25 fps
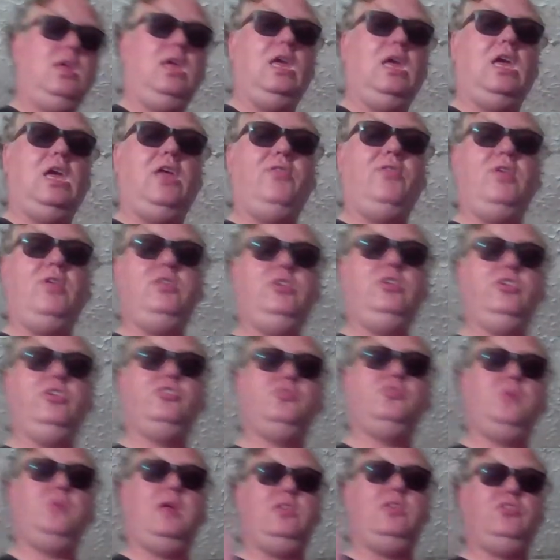And then you
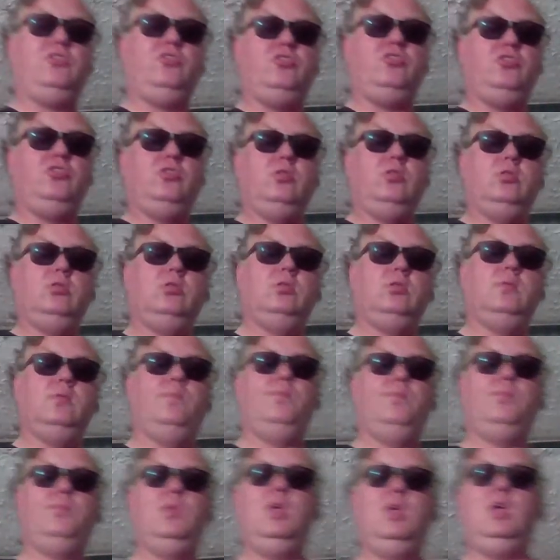switch.
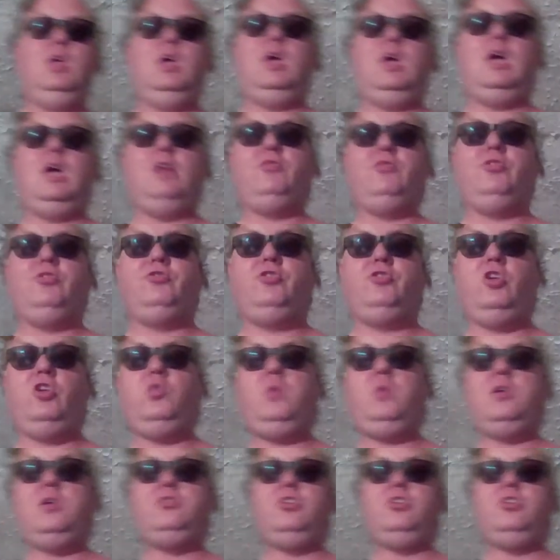And there's two
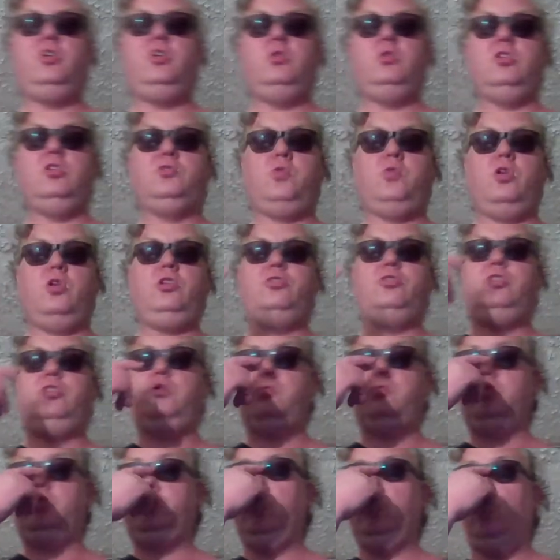ways of this. One is to
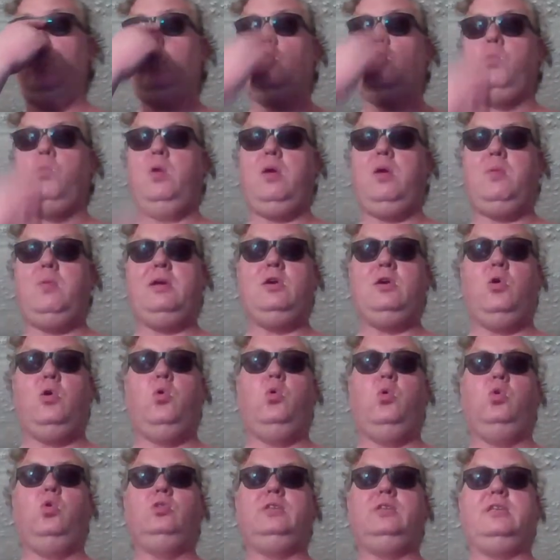do the yoga way where you
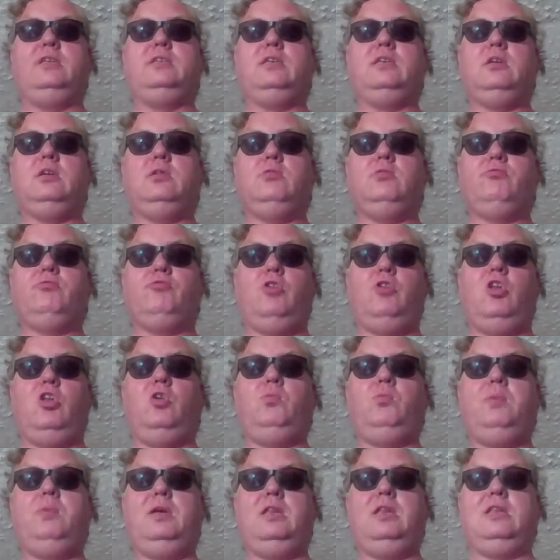hold it for a
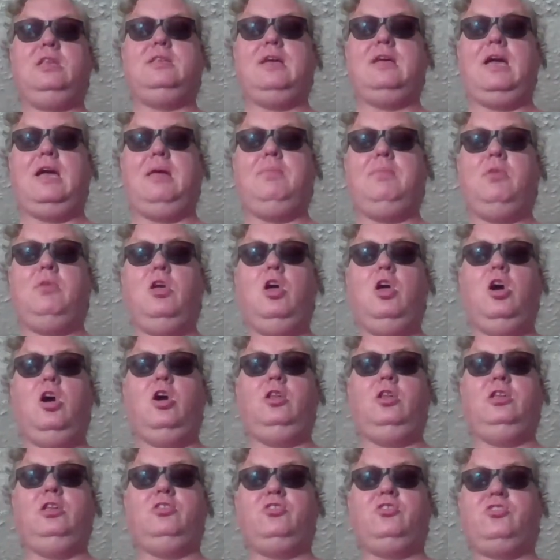long period of time
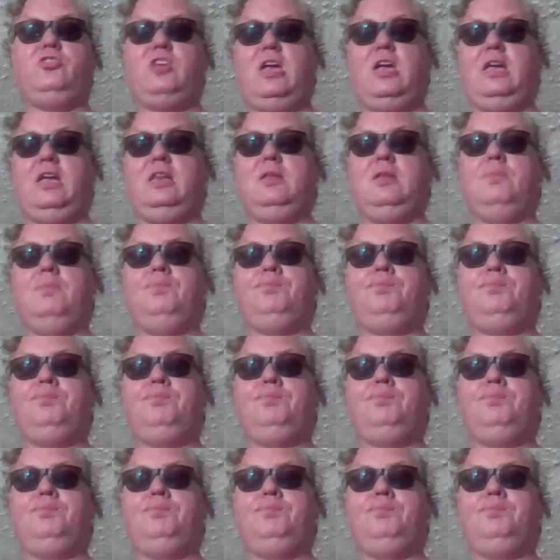on each side.